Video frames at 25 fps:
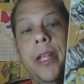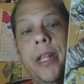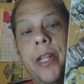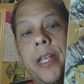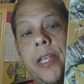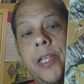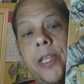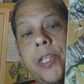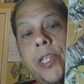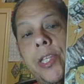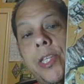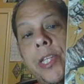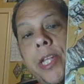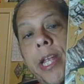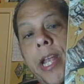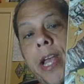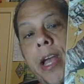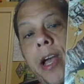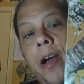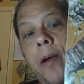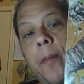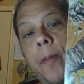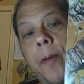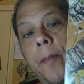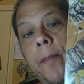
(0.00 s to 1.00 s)
is the
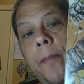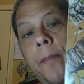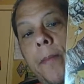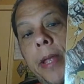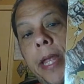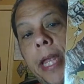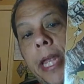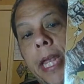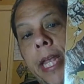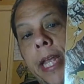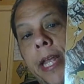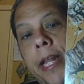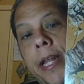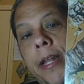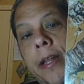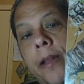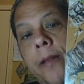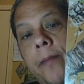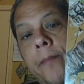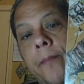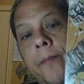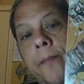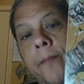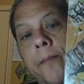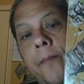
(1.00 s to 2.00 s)
album,
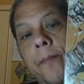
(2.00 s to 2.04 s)
Eden.